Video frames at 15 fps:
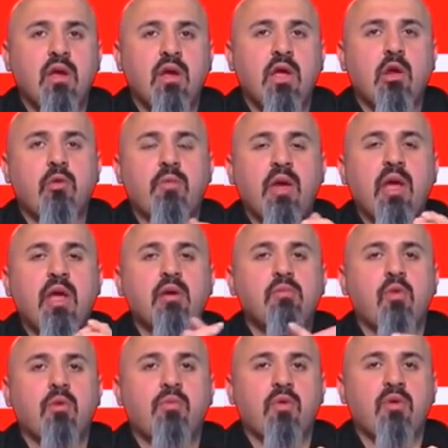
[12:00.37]
and obey him
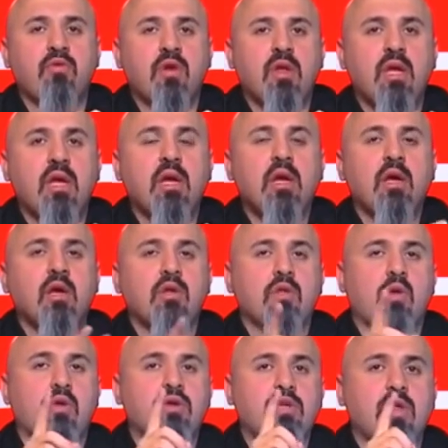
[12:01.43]
more perfectly. The
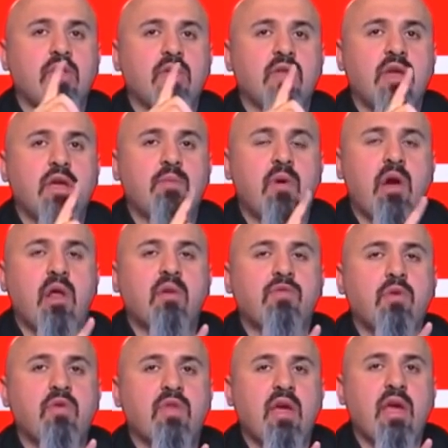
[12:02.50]
Lord Jesus keep all of
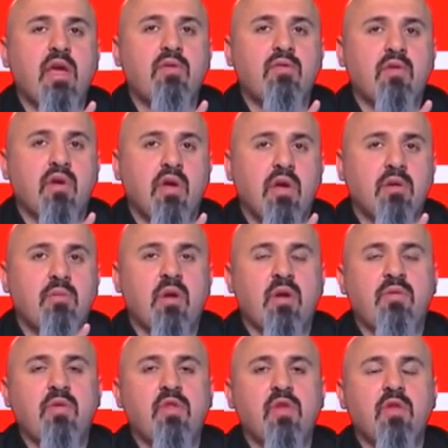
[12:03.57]
you safe. But if
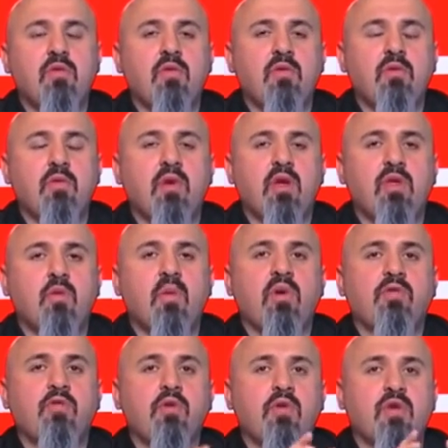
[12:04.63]
it's his will, his will
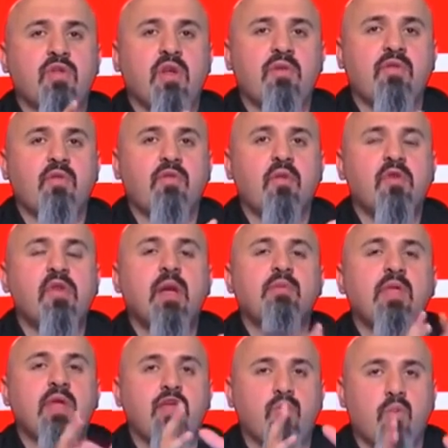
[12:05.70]
for you to suffer for his name,
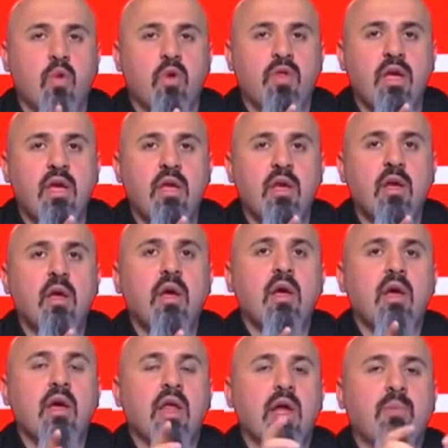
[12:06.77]
then he's worthy.
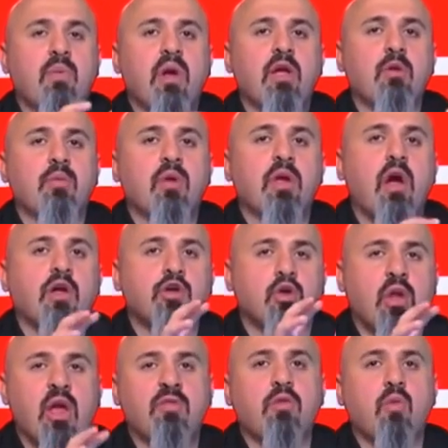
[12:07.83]
And I pray he'll bring all your
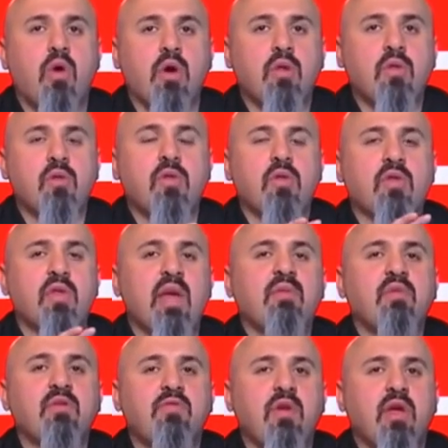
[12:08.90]
loved ones to
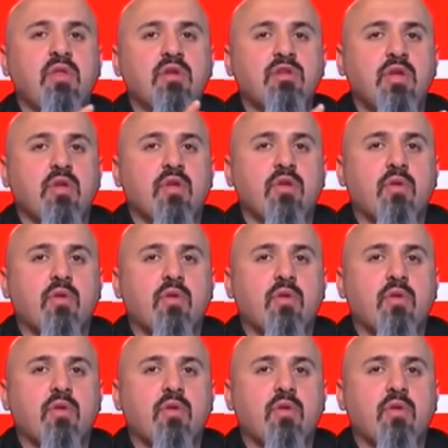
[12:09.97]
saving faith in Jesus